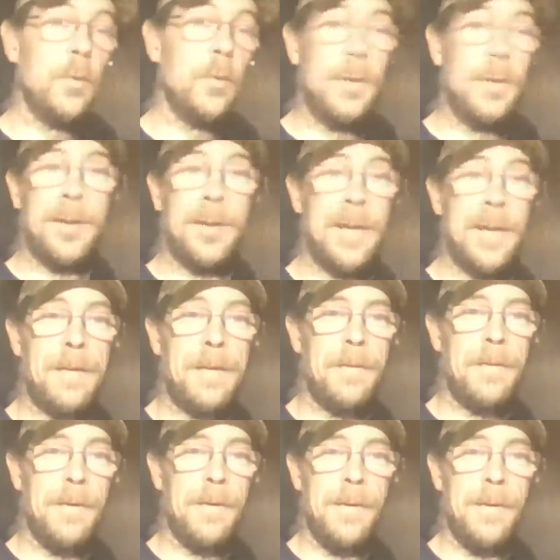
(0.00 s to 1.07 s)
to them when they're like
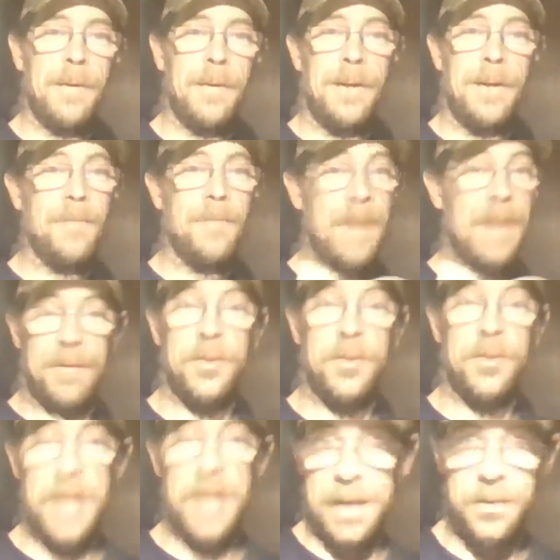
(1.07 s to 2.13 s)
5 or
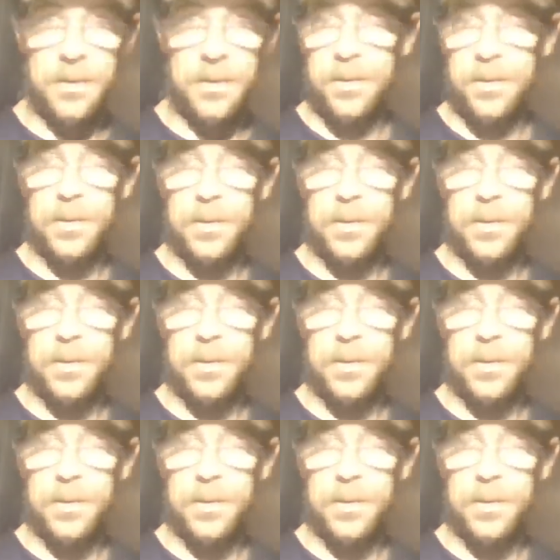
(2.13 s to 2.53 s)
6?